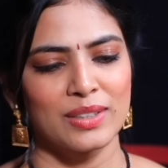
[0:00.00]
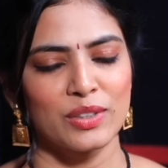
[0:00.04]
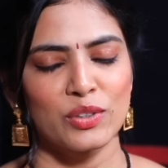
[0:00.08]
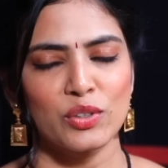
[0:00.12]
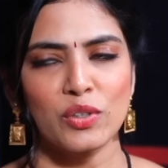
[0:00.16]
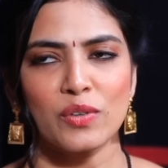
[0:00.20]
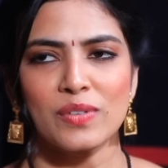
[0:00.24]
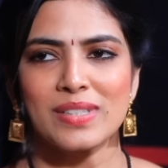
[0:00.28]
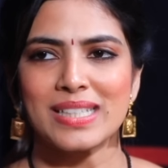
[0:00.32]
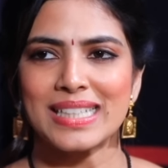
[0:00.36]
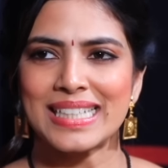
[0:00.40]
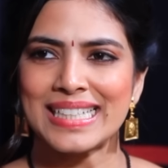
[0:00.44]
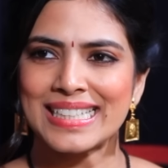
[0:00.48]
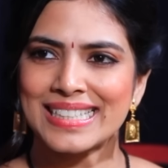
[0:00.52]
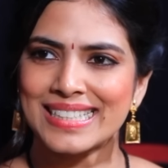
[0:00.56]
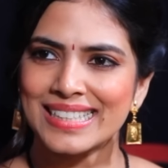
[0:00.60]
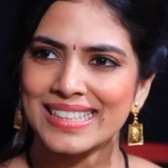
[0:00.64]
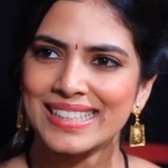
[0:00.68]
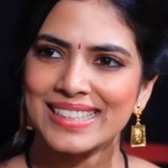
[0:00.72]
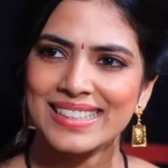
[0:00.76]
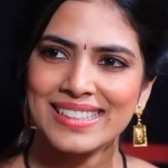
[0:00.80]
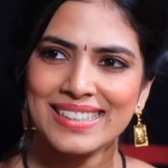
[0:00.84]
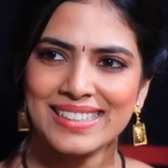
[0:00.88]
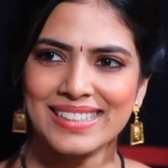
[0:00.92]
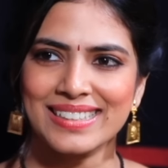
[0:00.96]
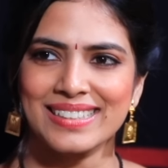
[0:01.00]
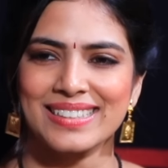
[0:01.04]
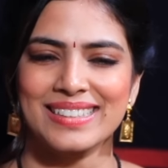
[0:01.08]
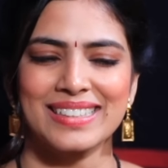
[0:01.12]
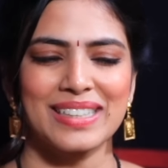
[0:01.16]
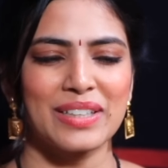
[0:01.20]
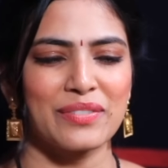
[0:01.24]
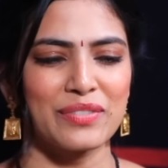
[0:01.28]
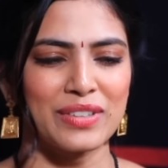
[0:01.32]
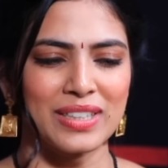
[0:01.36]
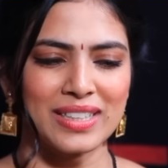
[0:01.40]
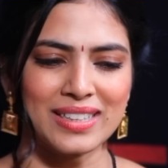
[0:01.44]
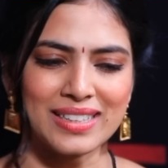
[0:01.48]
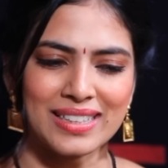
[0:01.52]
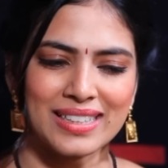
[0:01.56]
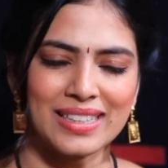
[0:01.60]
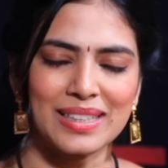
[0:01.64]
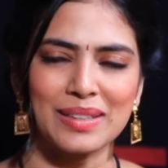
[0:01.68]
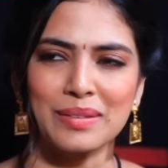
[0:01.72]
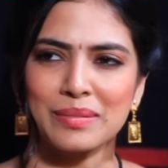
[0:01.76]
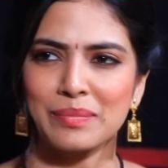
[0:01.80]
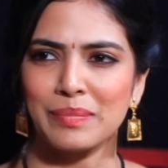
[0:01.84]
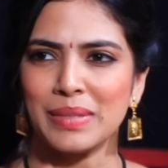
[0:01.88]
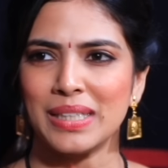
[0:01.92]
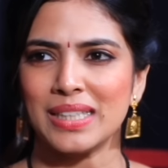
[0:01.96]
So I was eating
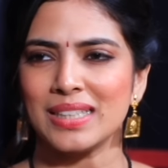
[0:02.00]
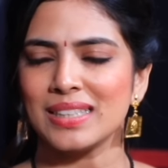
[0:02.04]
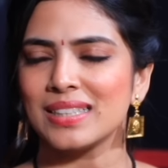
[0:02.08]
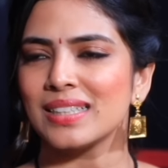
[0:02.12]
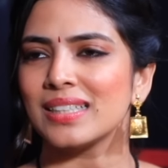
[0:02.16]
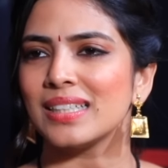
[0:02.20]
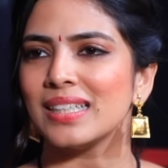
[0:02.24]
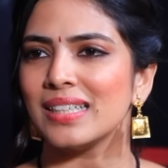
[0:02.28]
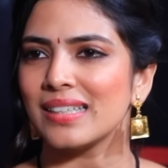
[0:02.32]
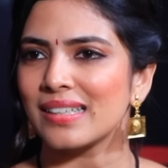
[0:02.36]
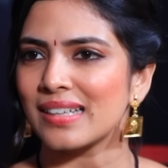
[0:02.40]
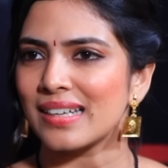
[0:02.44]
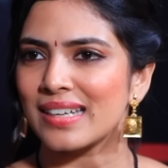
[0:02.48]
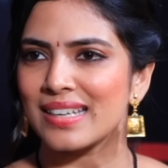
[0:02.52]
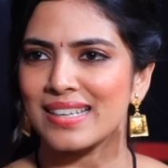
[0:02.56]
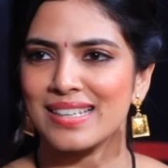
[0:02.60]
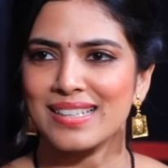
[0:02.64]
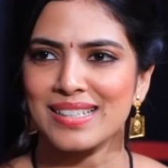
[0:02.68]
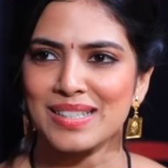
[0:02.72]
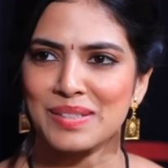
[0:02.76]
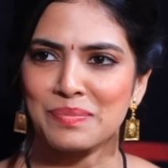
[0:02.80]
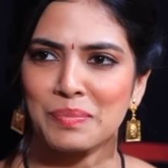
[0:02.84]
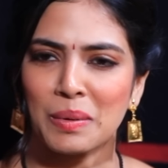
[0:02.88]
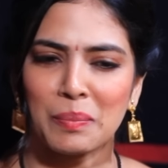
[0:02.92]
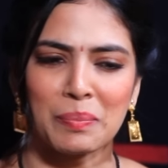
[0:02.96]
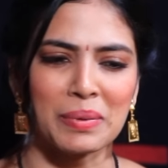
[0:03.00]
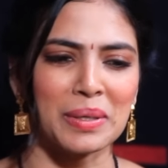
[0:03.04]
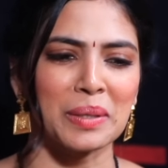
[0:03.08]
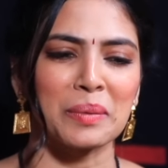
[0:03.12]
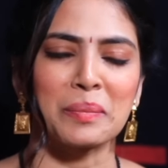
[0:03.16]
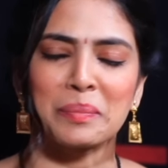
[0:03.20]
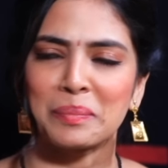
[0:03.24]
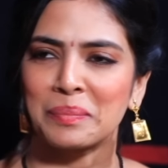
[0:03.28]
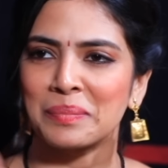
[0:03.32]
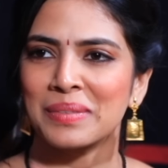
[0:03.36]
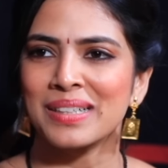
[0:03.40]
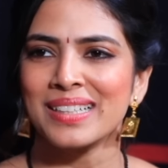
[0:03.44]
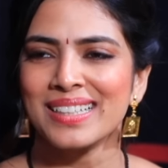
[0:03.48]
everything, mean curry, rice, papadam,